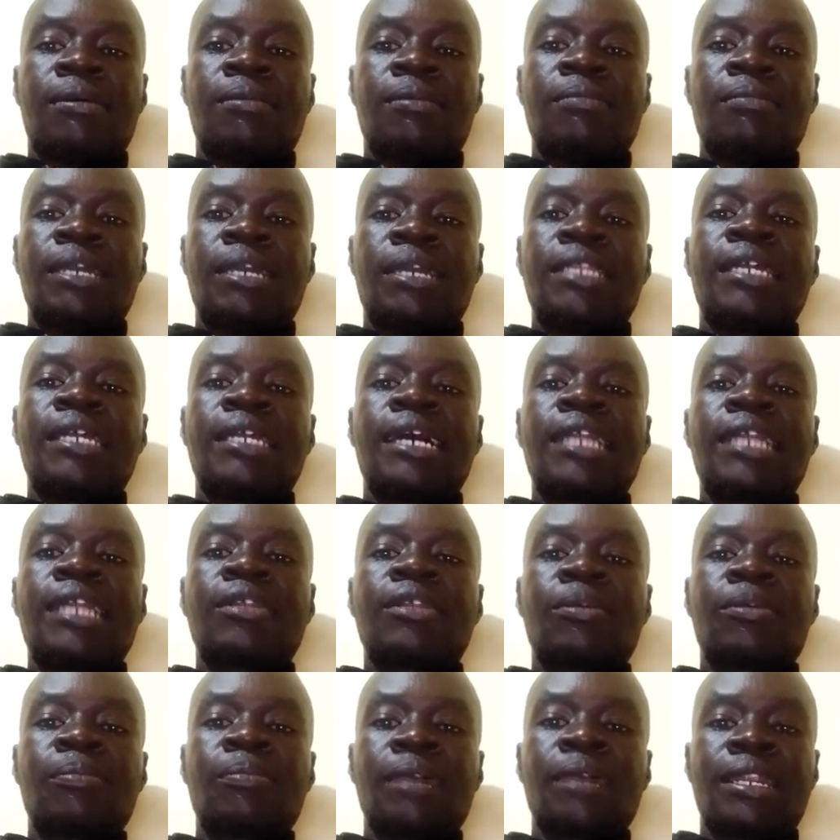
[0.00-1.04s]
may the earth
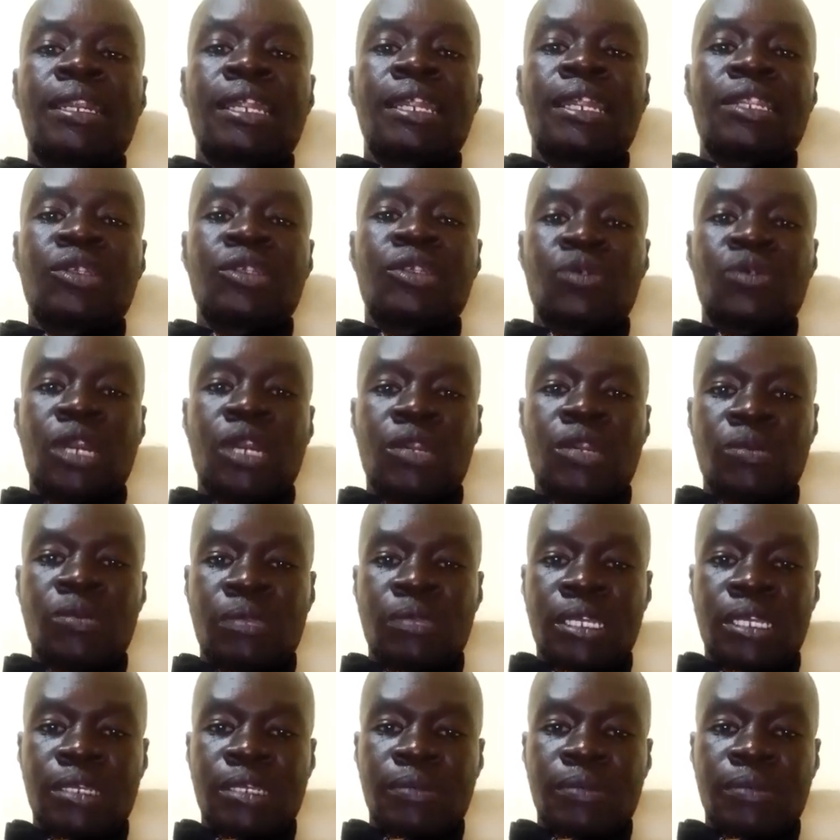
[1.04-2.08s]
open and swallow me.